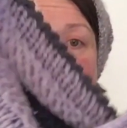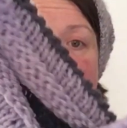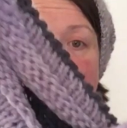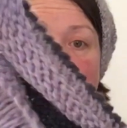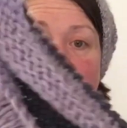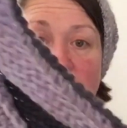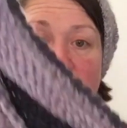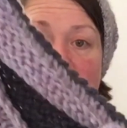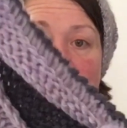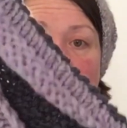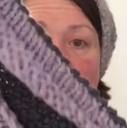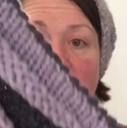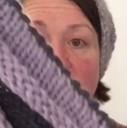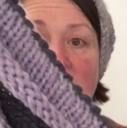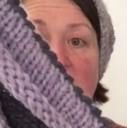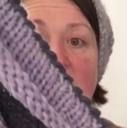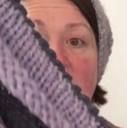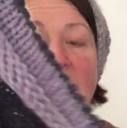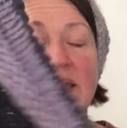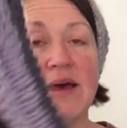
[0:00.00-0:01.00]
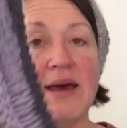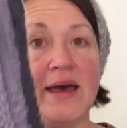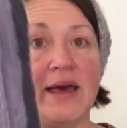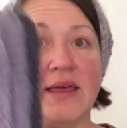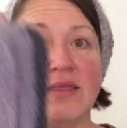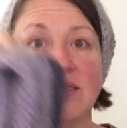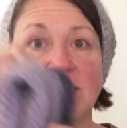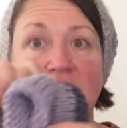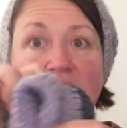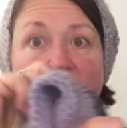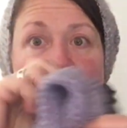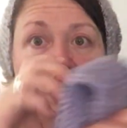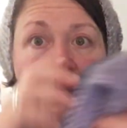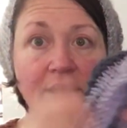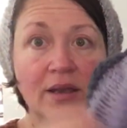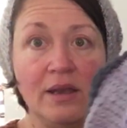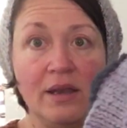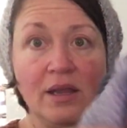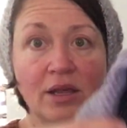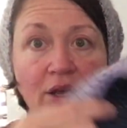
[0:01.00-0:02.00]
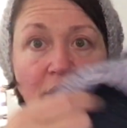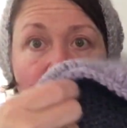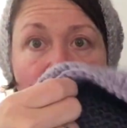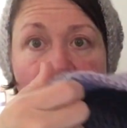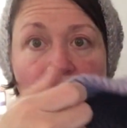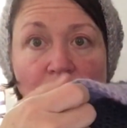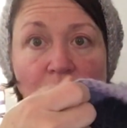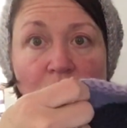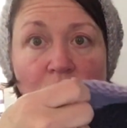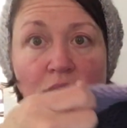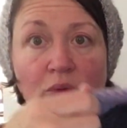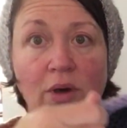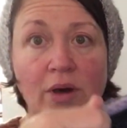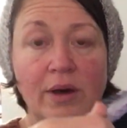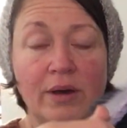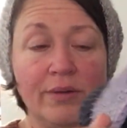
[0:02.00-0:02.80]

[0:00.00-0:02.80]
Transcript: slipper, and then you